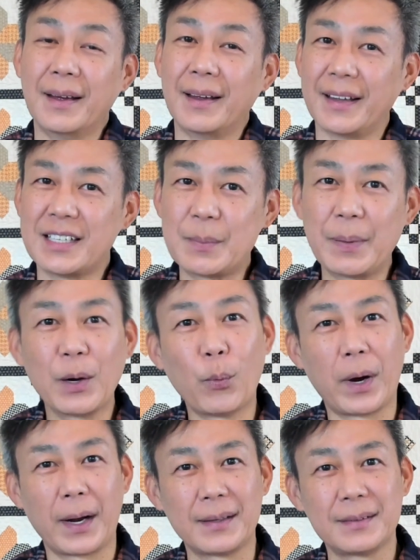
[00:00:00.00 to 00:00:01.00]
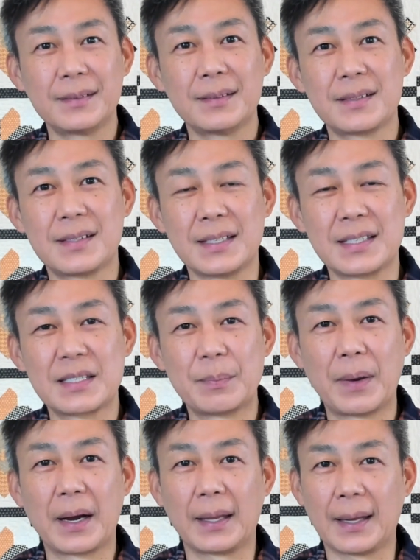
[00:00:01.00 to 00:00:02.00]
It's been a while since
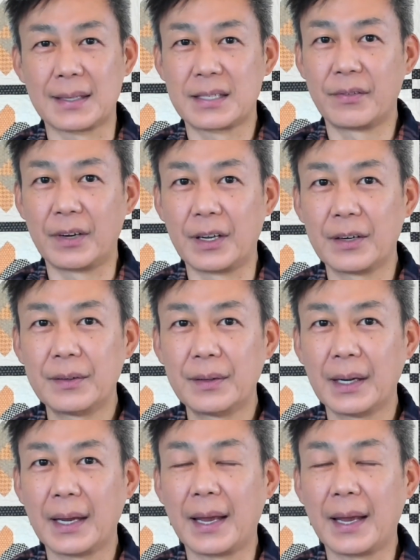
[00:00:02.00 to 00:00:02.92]
my last video